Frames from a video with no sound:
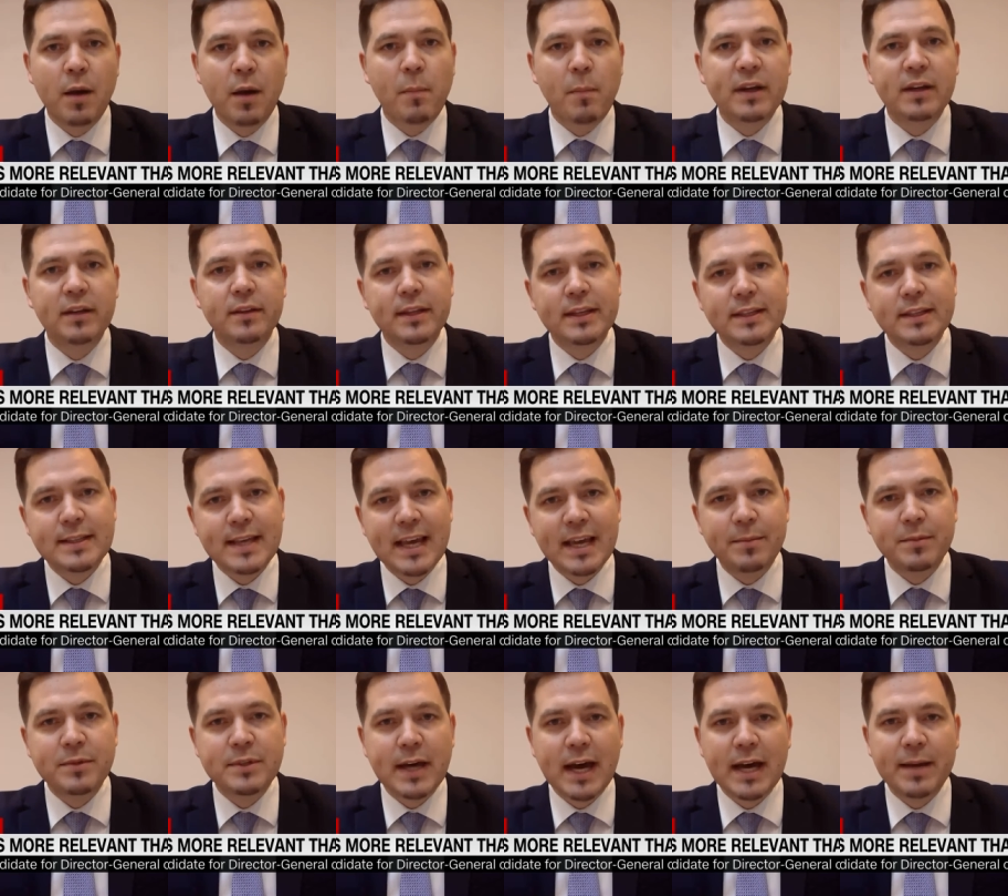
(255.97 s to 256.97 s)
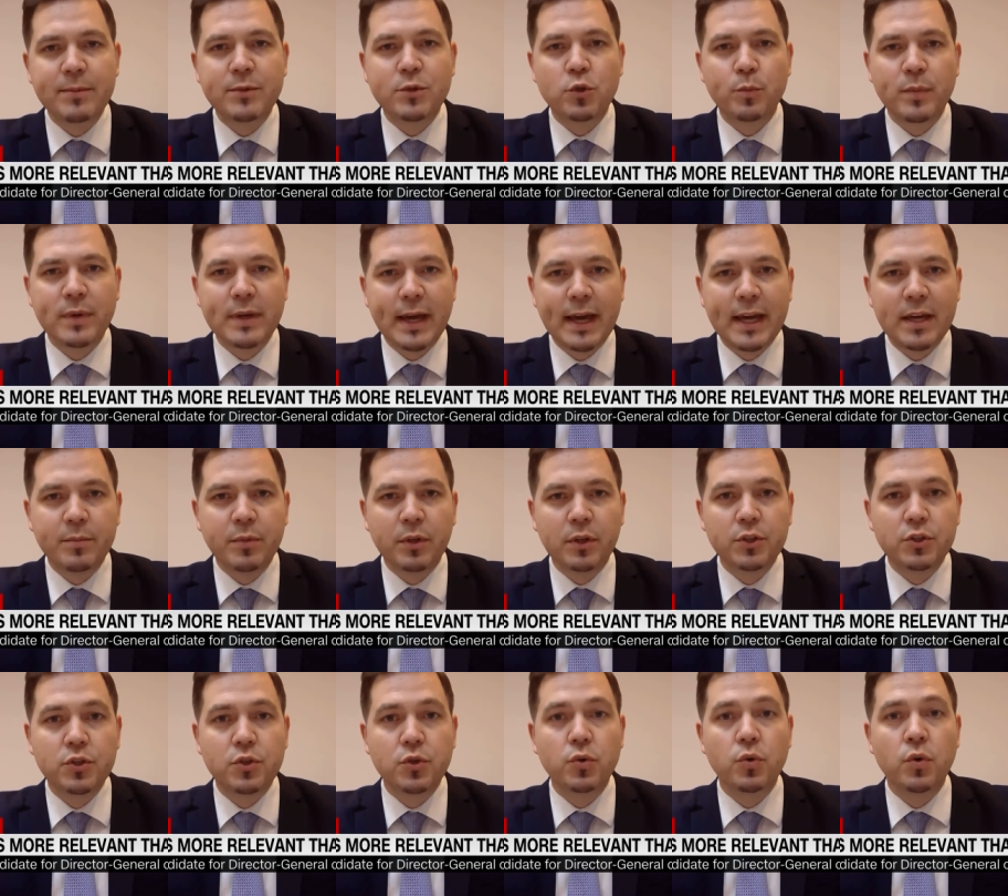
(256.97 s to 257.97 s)
but at the same time to be
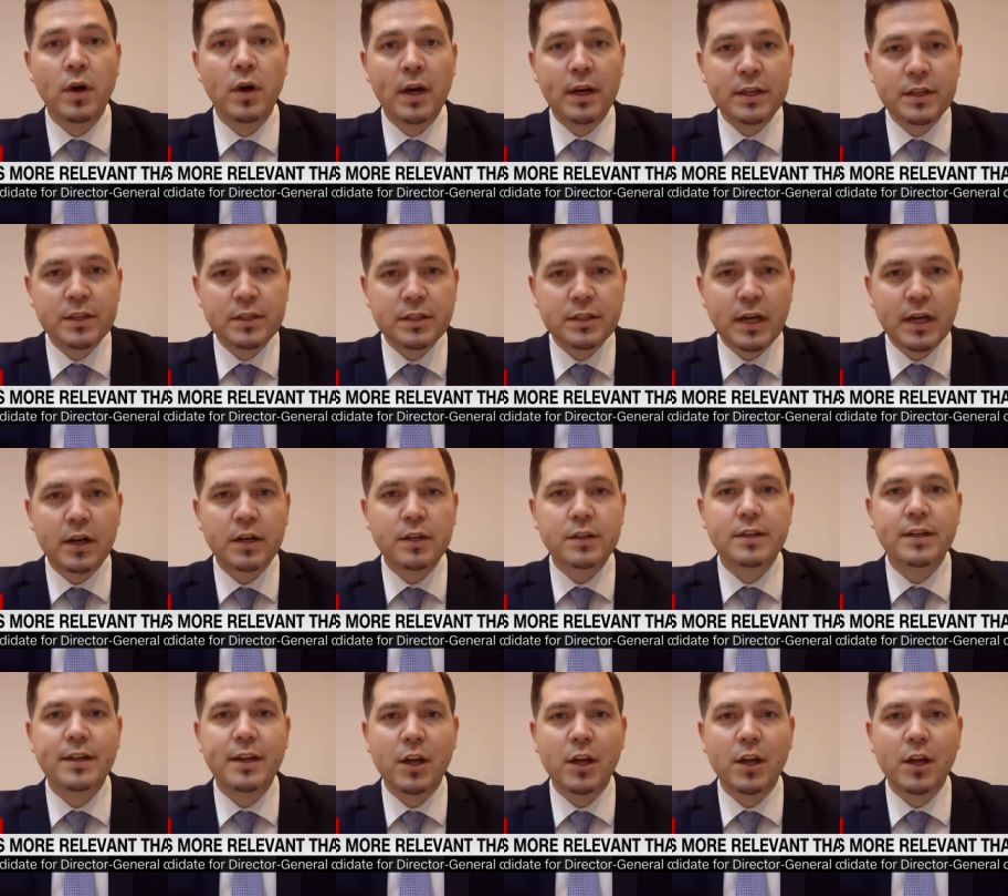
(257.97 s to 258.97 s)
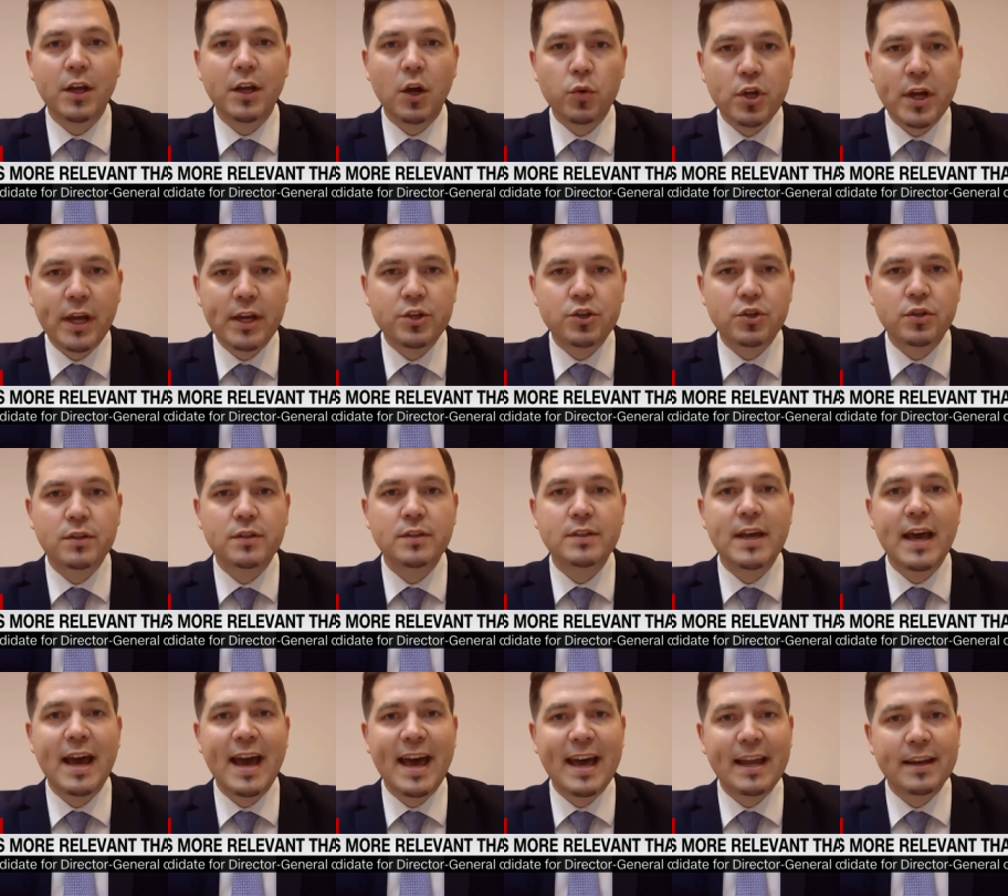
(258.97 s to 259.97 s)
able to start
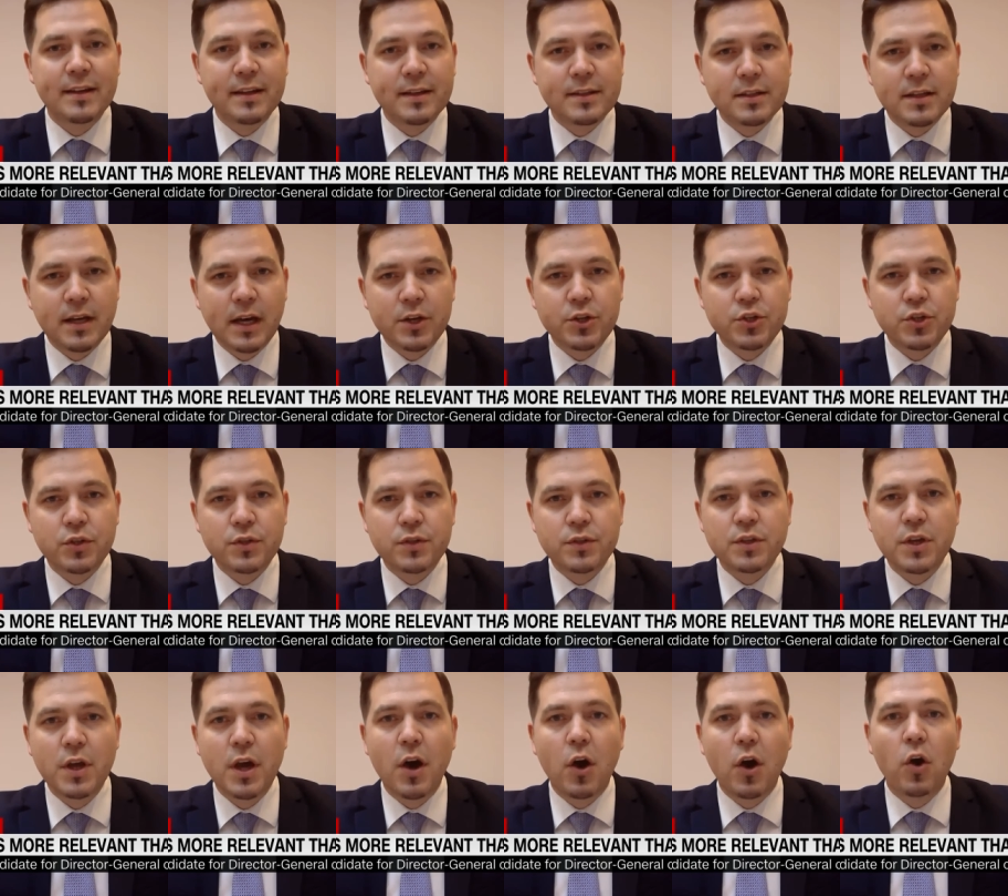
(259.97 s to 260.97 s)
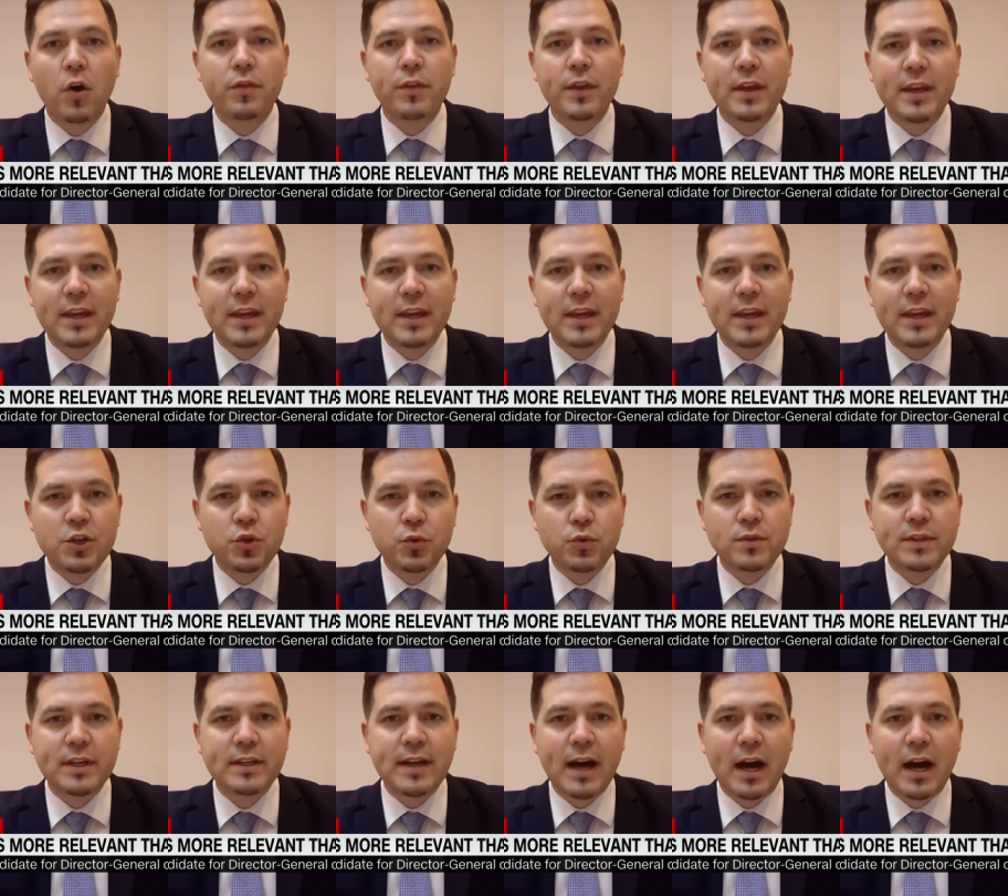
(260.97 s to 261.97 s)
negotiations and discussions on the
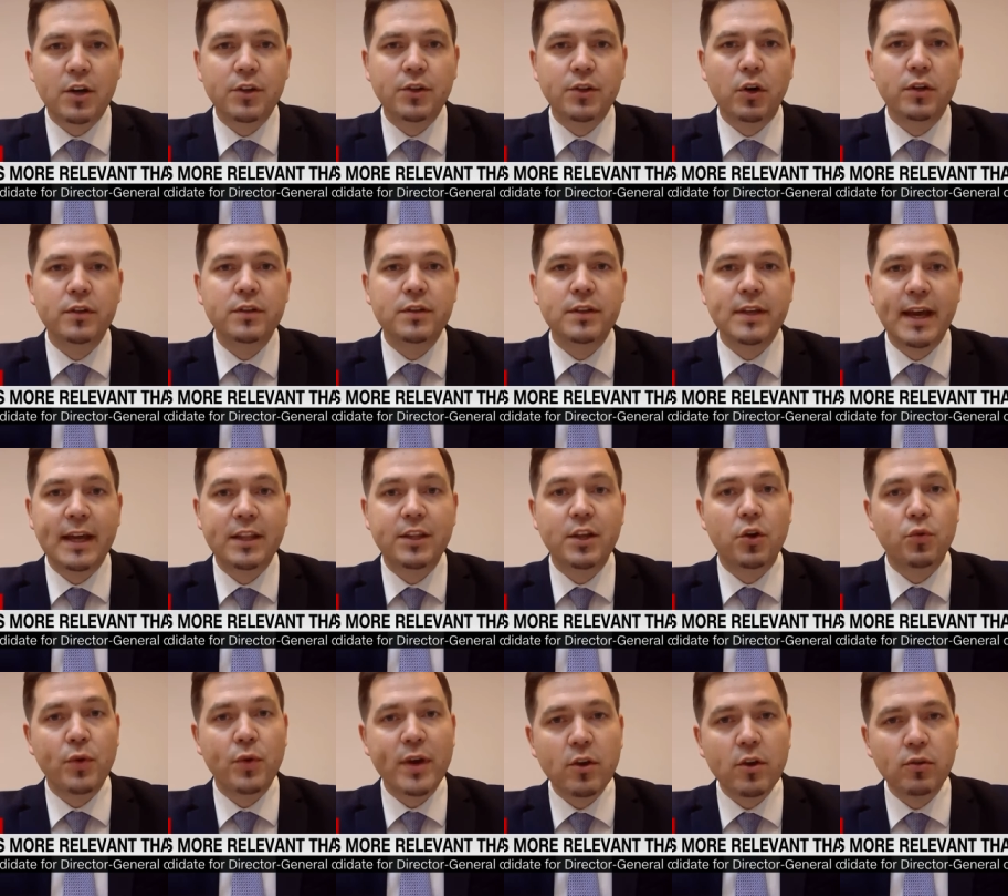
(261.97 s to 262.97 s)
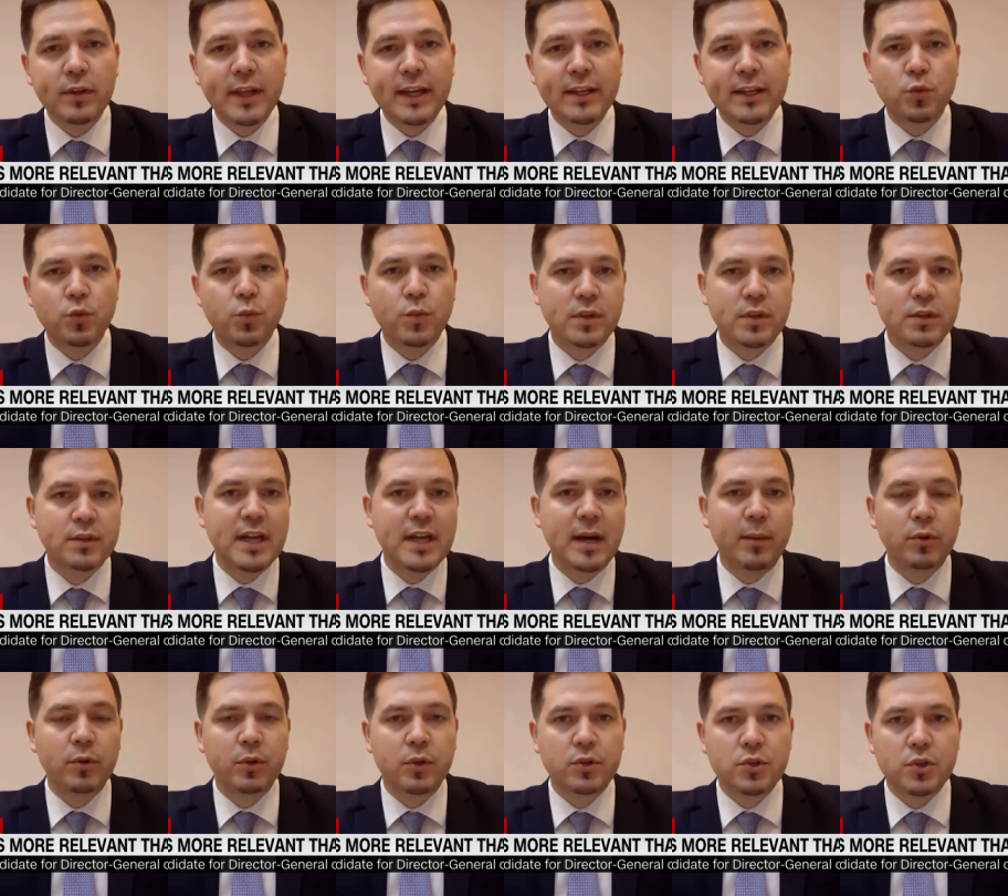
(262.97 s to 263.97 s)
issues that are not yet regulated within
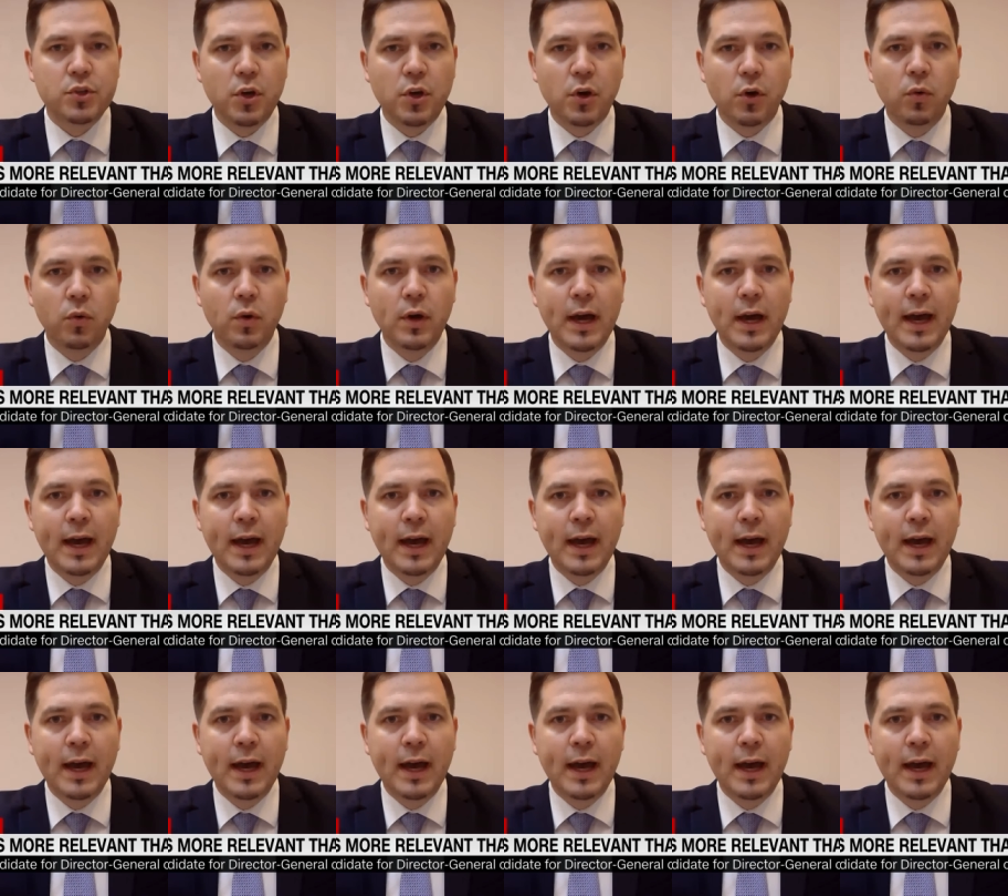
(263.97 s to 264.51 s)
WTO,